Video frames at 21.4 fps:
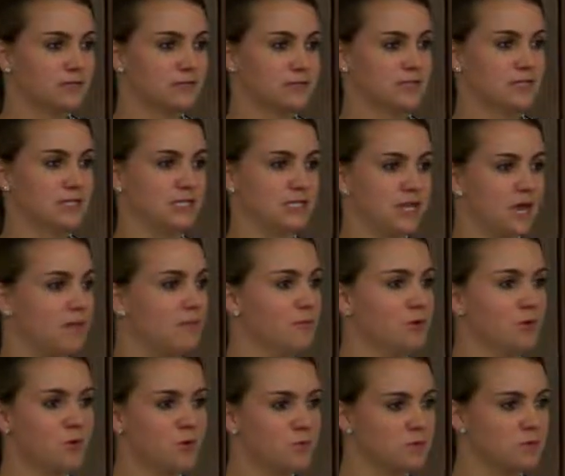because they time
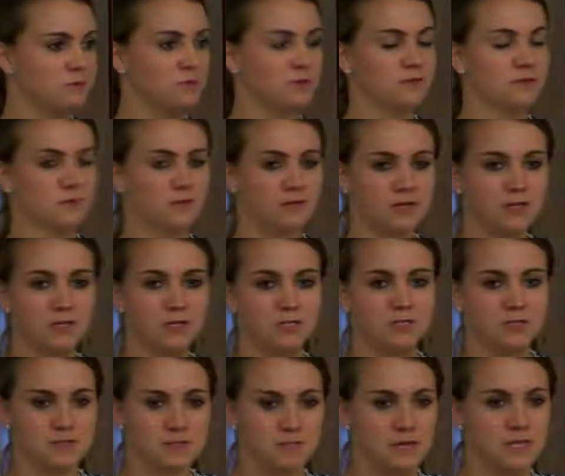it almost perfectly,
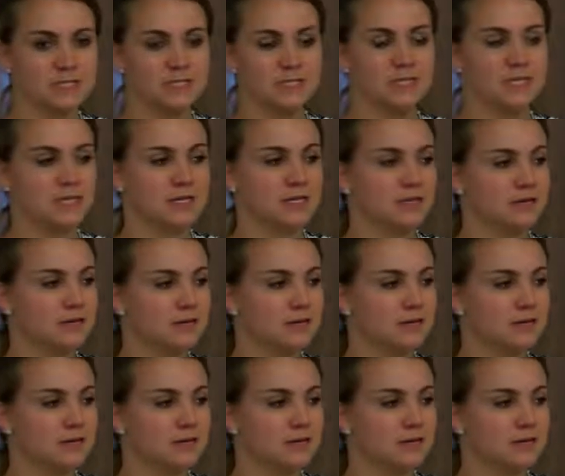which is amazing.